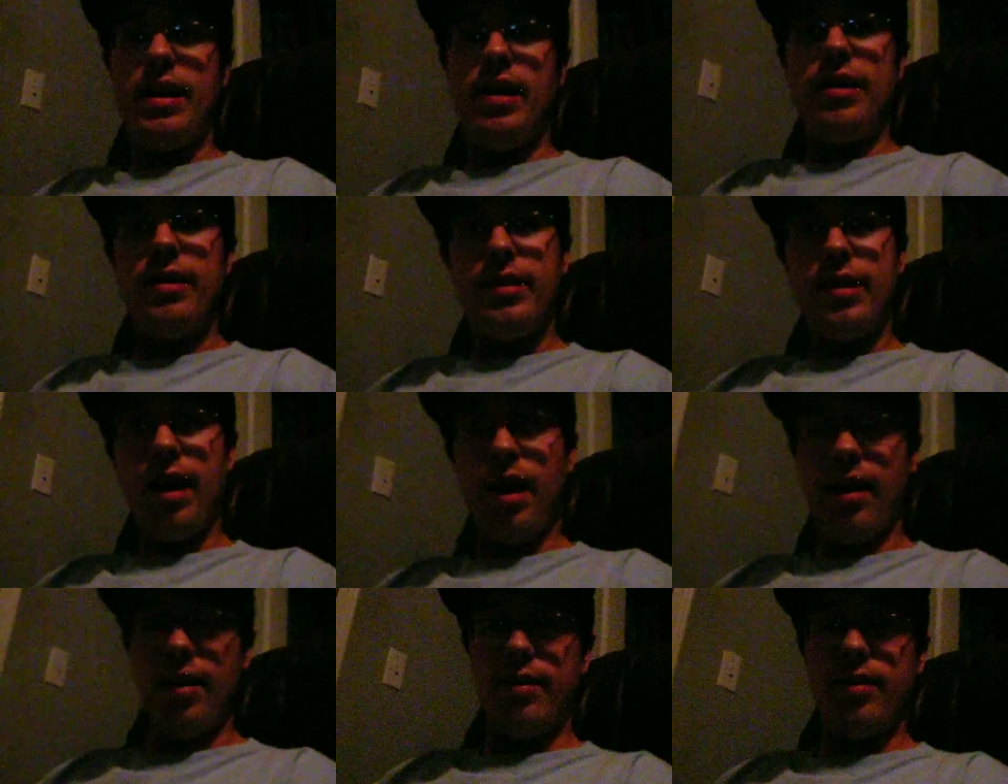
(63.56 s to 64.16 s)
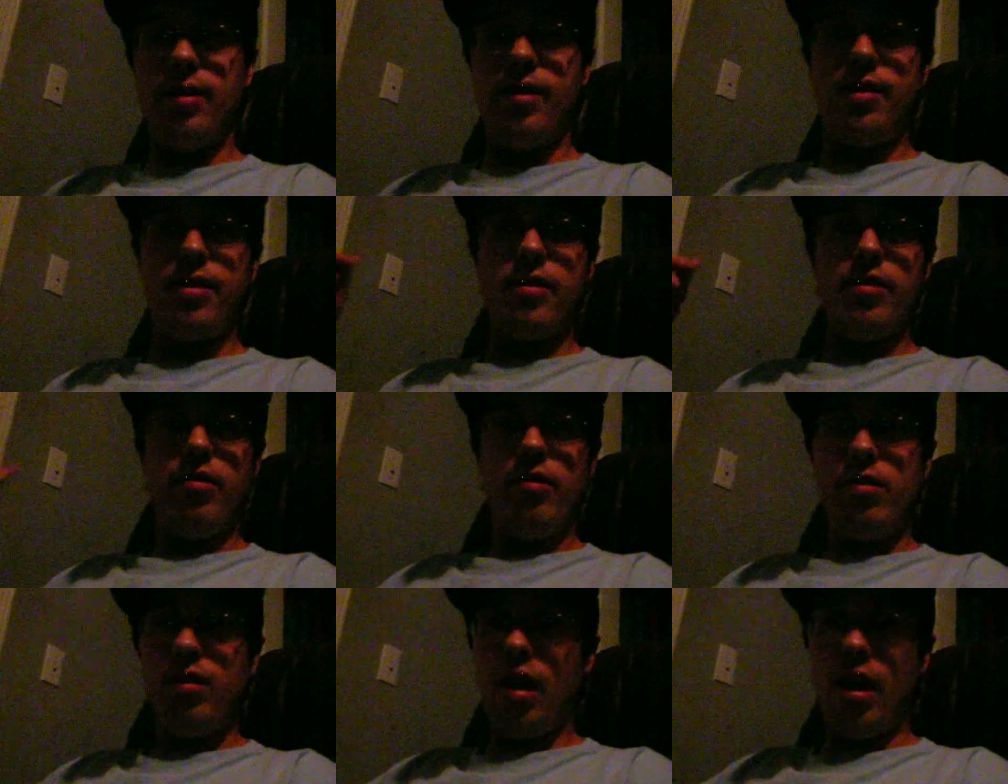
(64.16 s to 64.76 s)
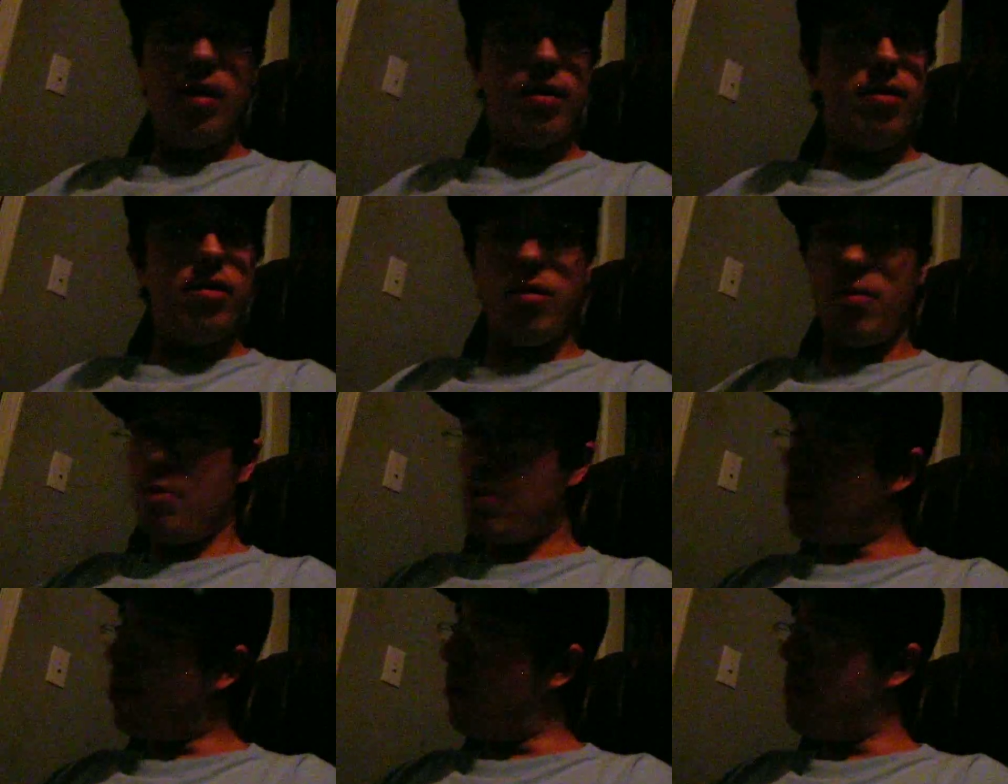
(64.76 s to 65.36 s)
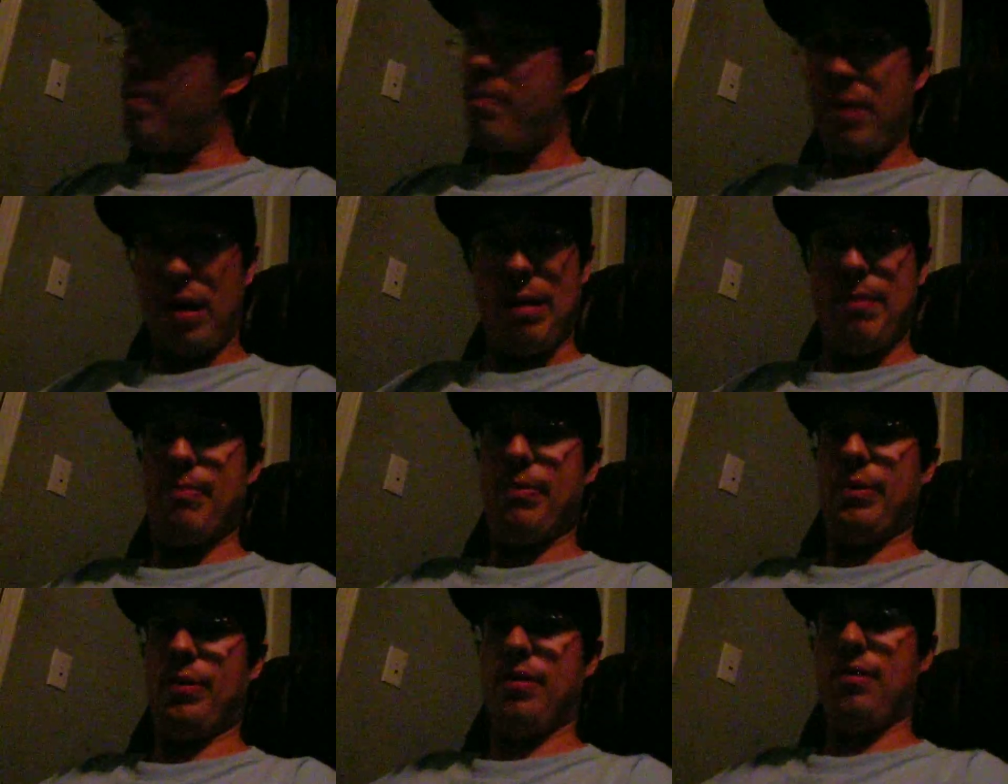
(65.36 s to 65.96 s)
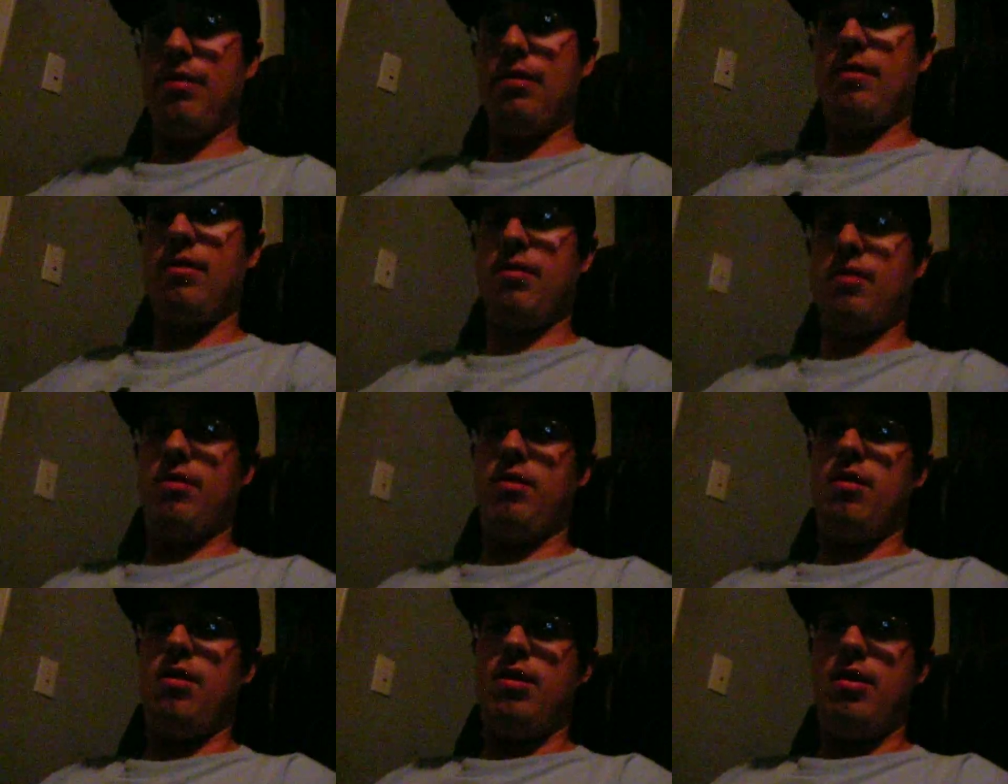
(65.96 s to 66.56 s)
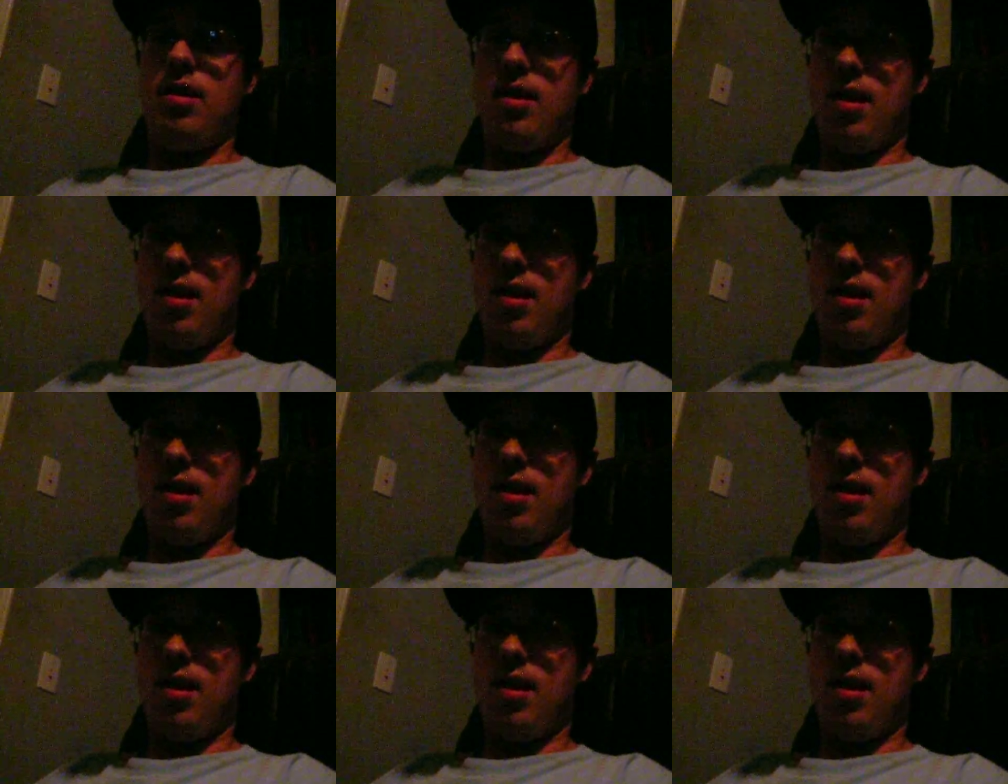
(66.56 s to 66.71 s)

tons tons of more people they